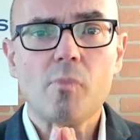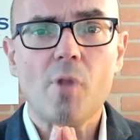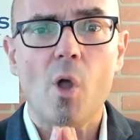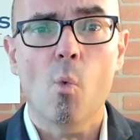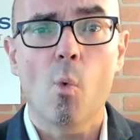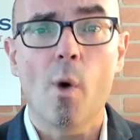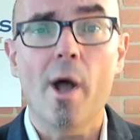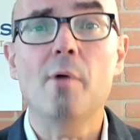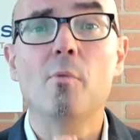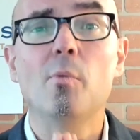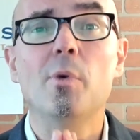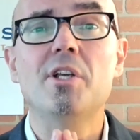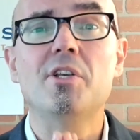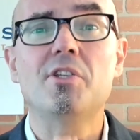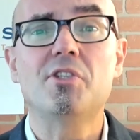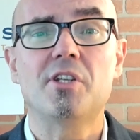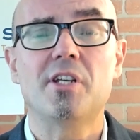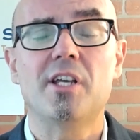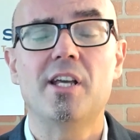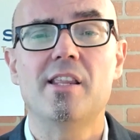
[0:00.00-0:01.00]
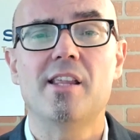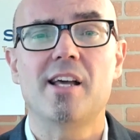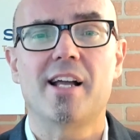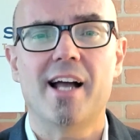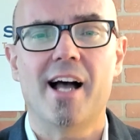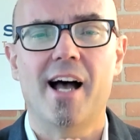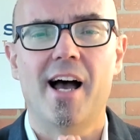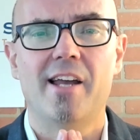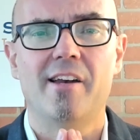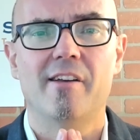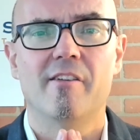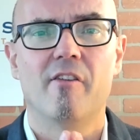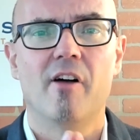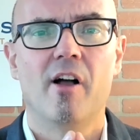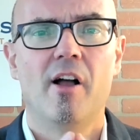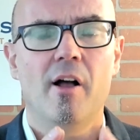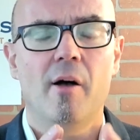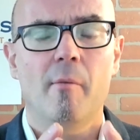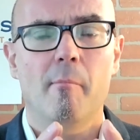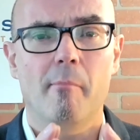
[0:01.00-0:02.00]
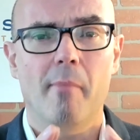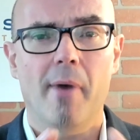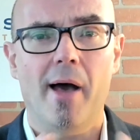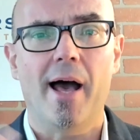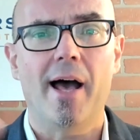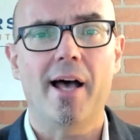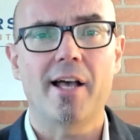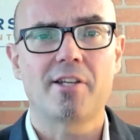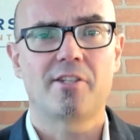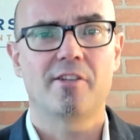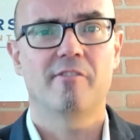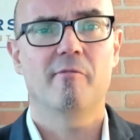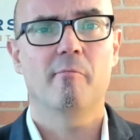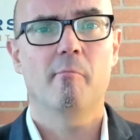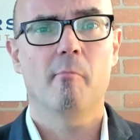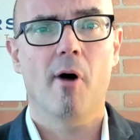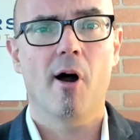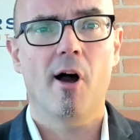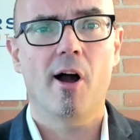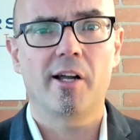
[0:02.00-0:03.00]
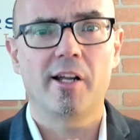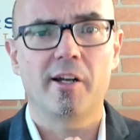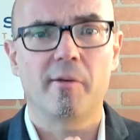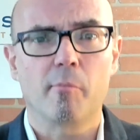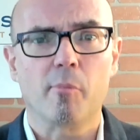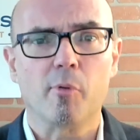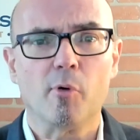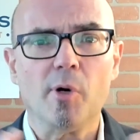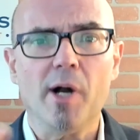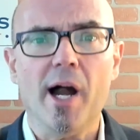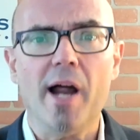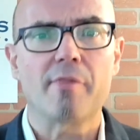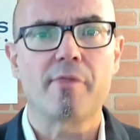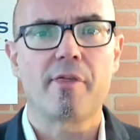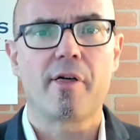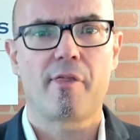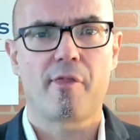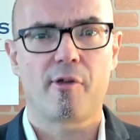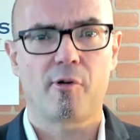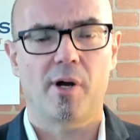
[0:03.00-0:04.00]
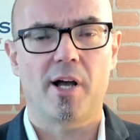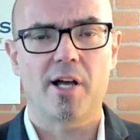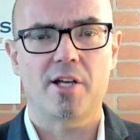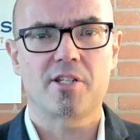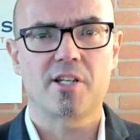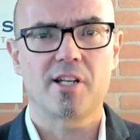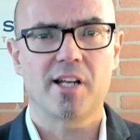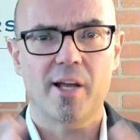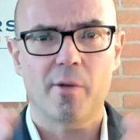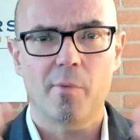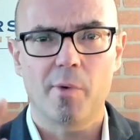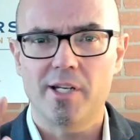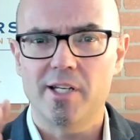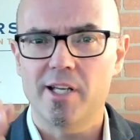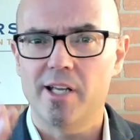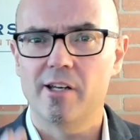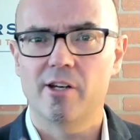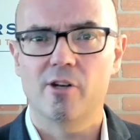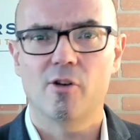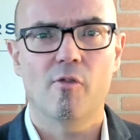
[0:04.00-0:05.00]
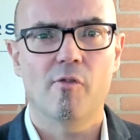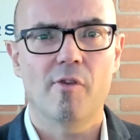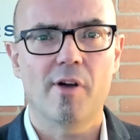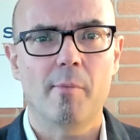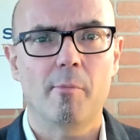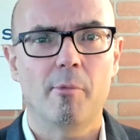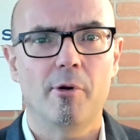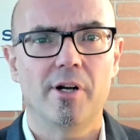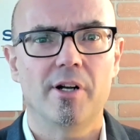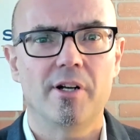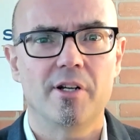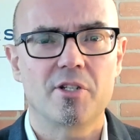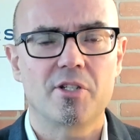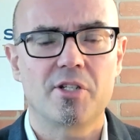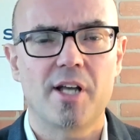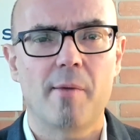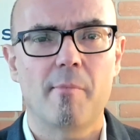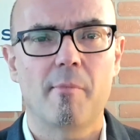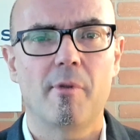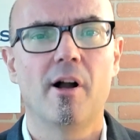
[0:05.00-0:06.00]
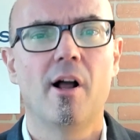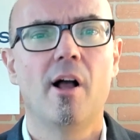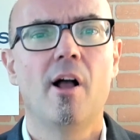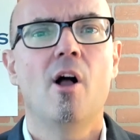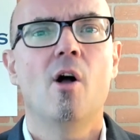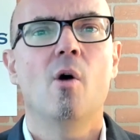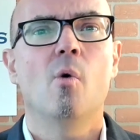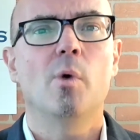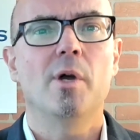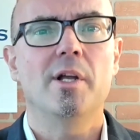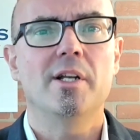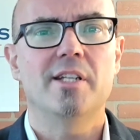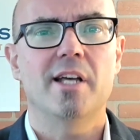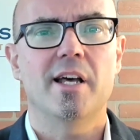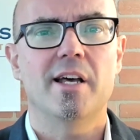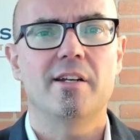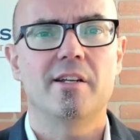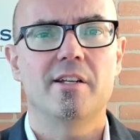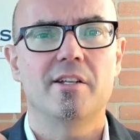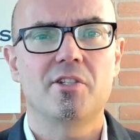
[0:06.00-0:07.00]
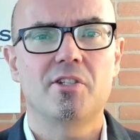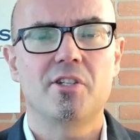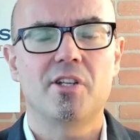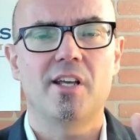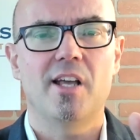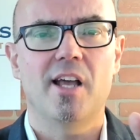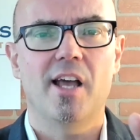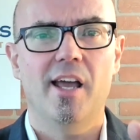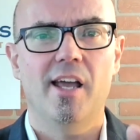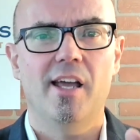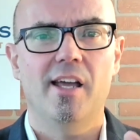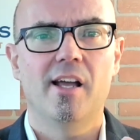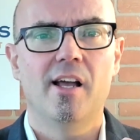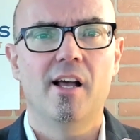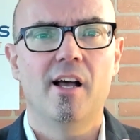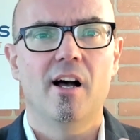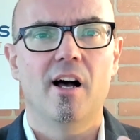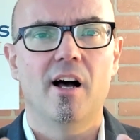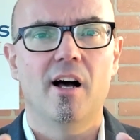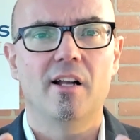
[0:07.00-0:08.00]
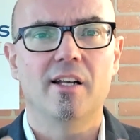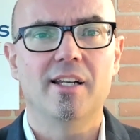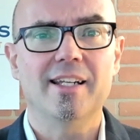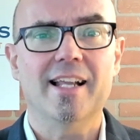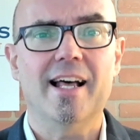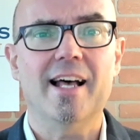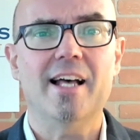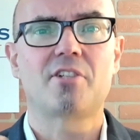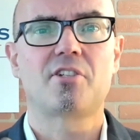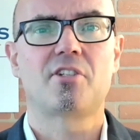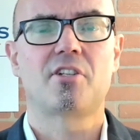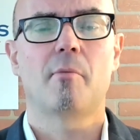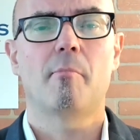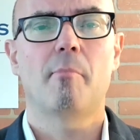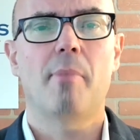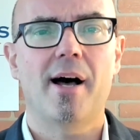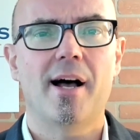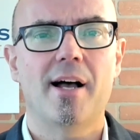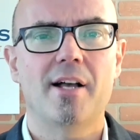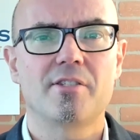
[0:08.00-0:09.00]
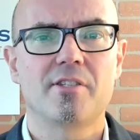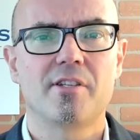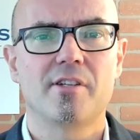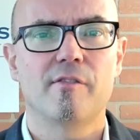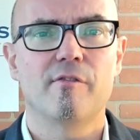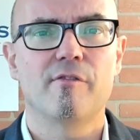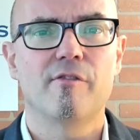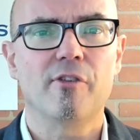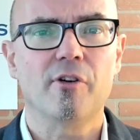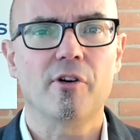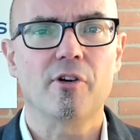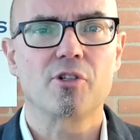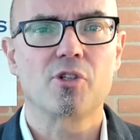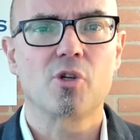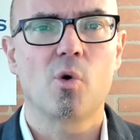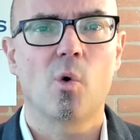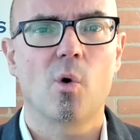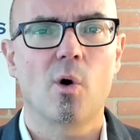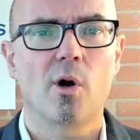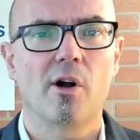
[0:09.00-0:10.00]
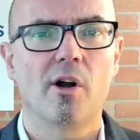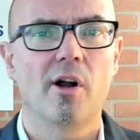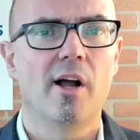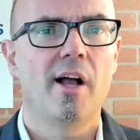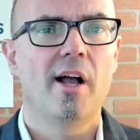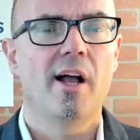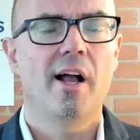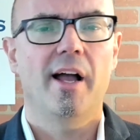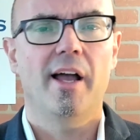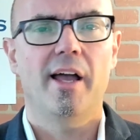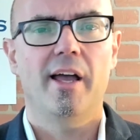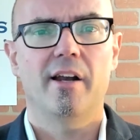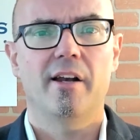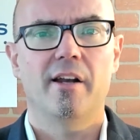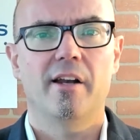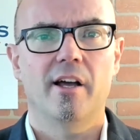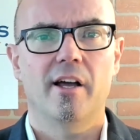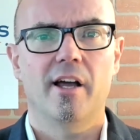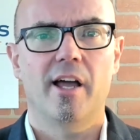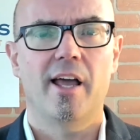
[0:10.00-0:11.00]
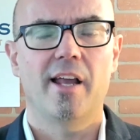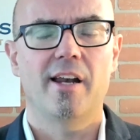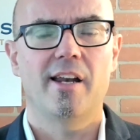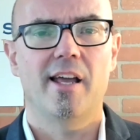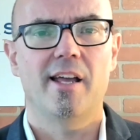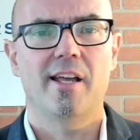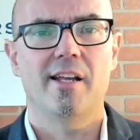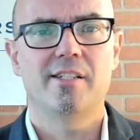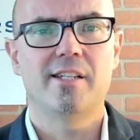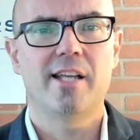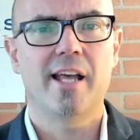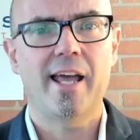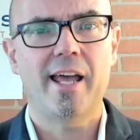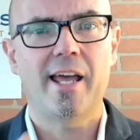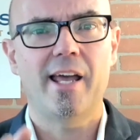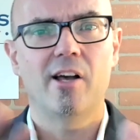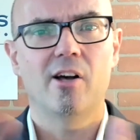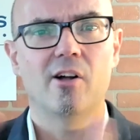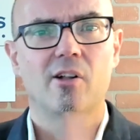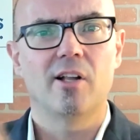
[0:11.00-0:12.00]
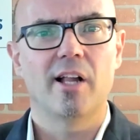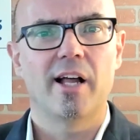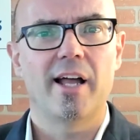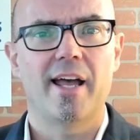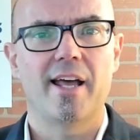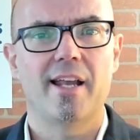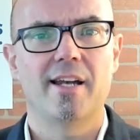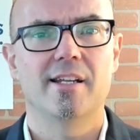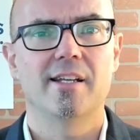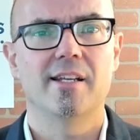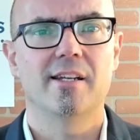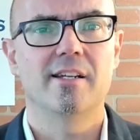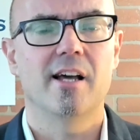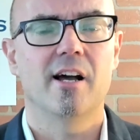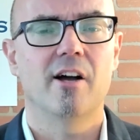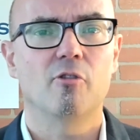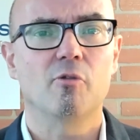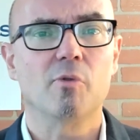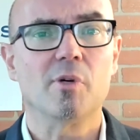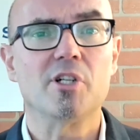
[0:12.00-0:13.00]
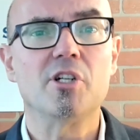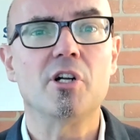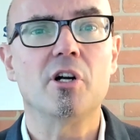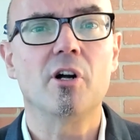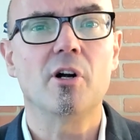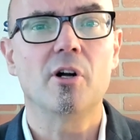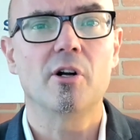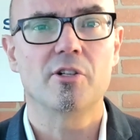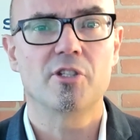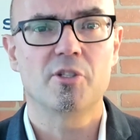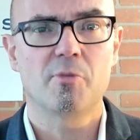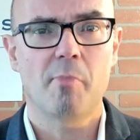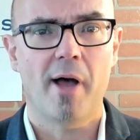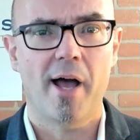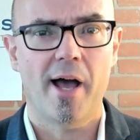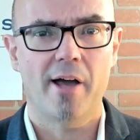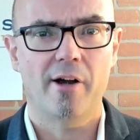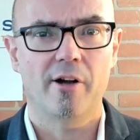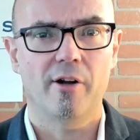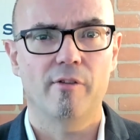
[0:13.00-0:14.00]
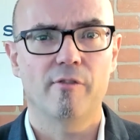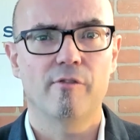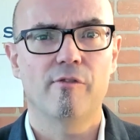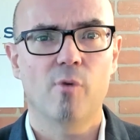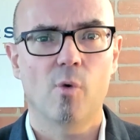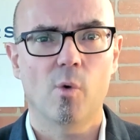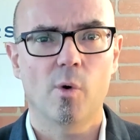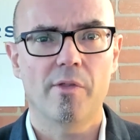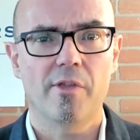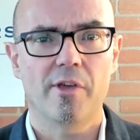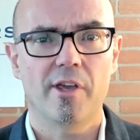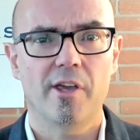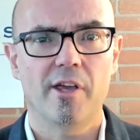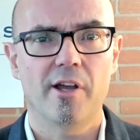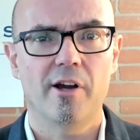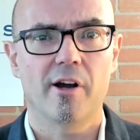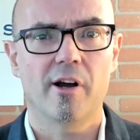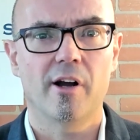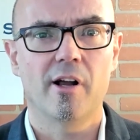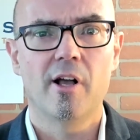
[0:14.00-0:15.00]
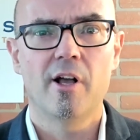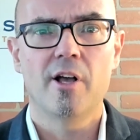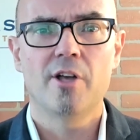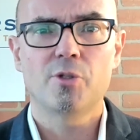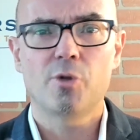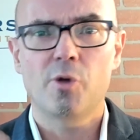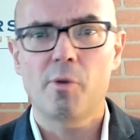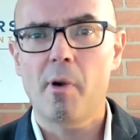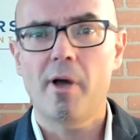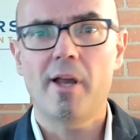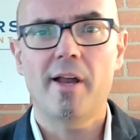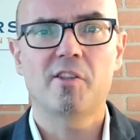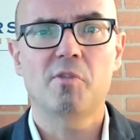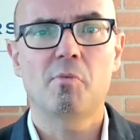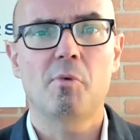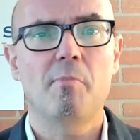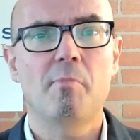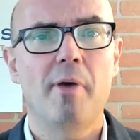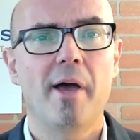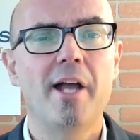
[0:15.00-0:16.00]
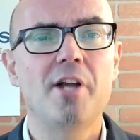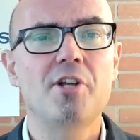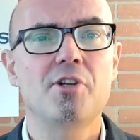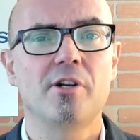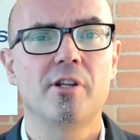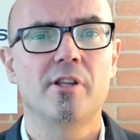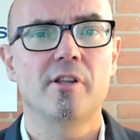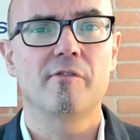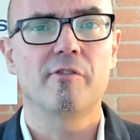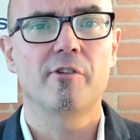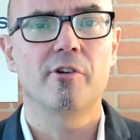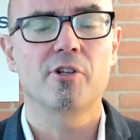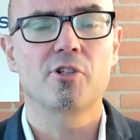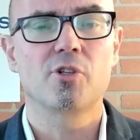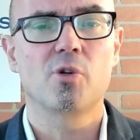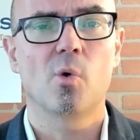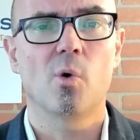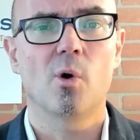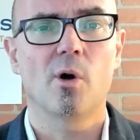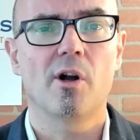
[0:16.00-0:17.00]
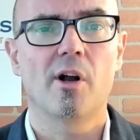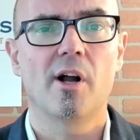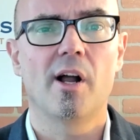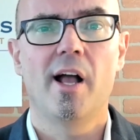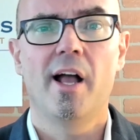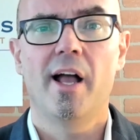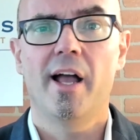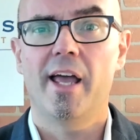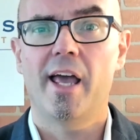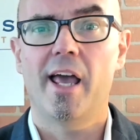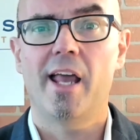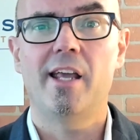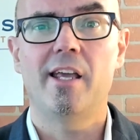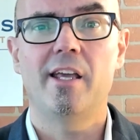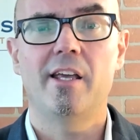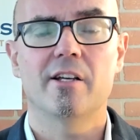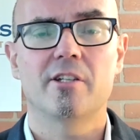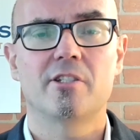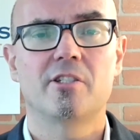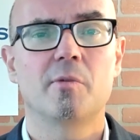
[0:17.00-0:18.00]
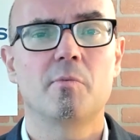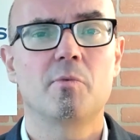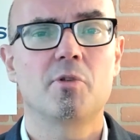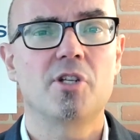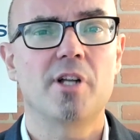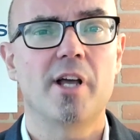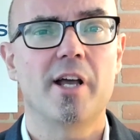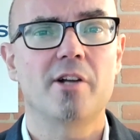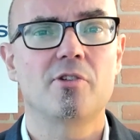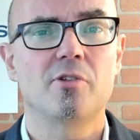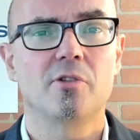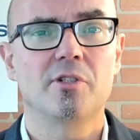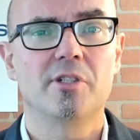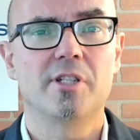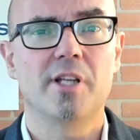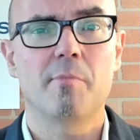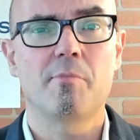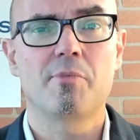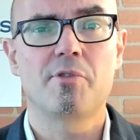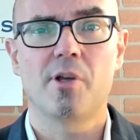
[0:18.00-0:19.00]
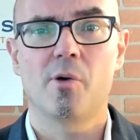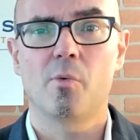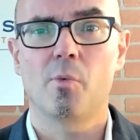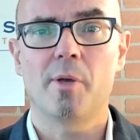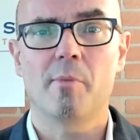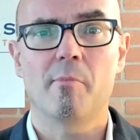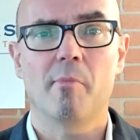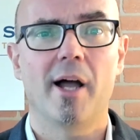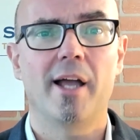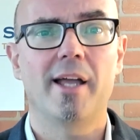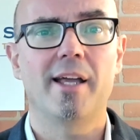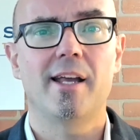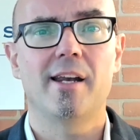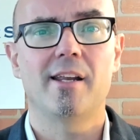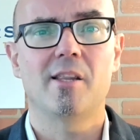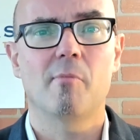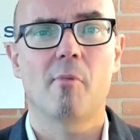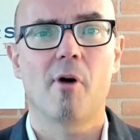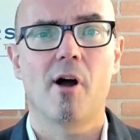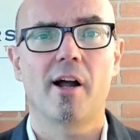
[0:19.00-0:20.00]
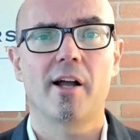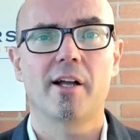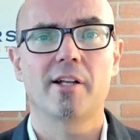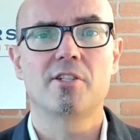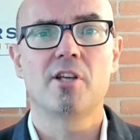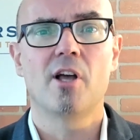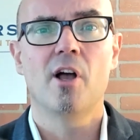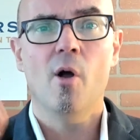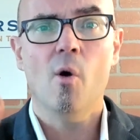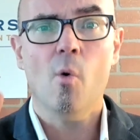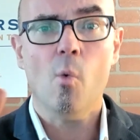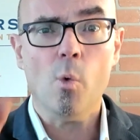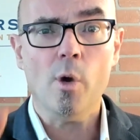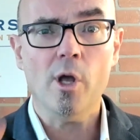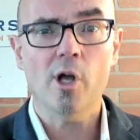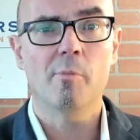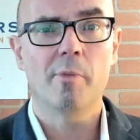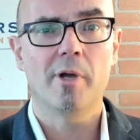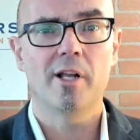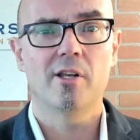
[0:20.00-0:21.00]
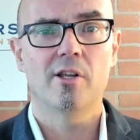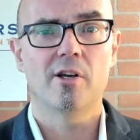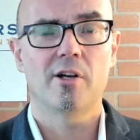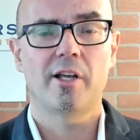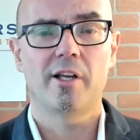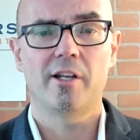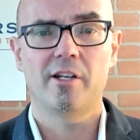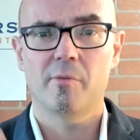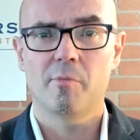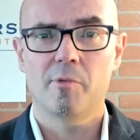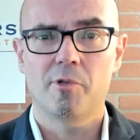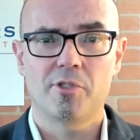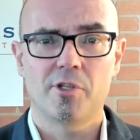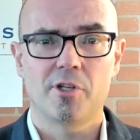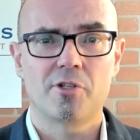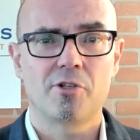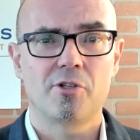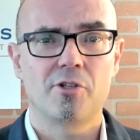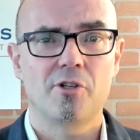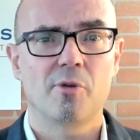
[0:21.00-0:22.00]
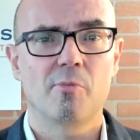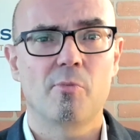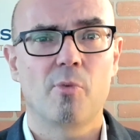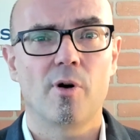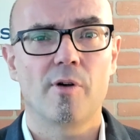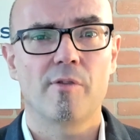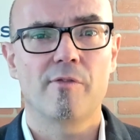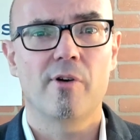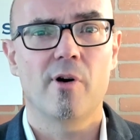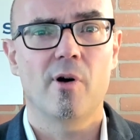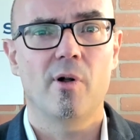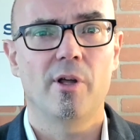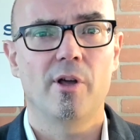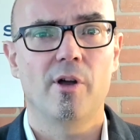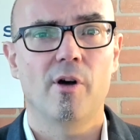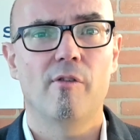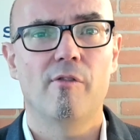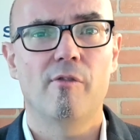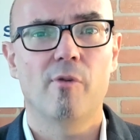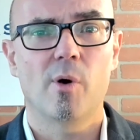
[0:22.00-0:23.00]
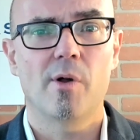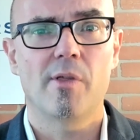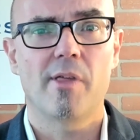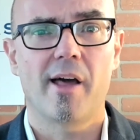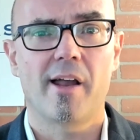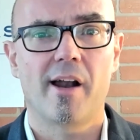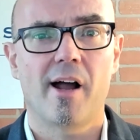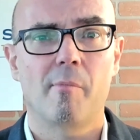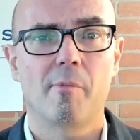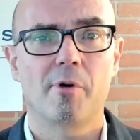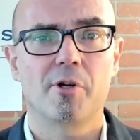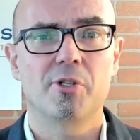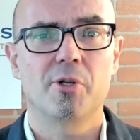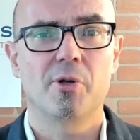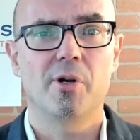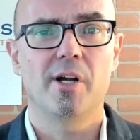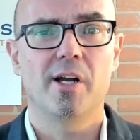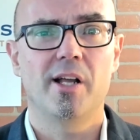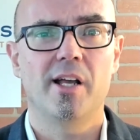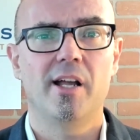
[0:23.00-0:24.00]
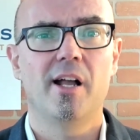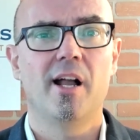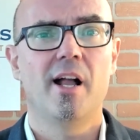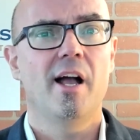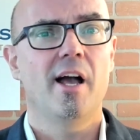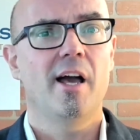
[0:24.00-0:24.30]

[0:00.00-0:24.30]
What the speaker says: When we see the kind of massive market breadth thrust like we did in November and December, we tend to see a less positive first quarter and a tail-ended returns pattern for the year. So we might have to be patient in the first quarter. Any substantial dips that we might get in the markets, we'll be looking to position your portfolio for that opportunity.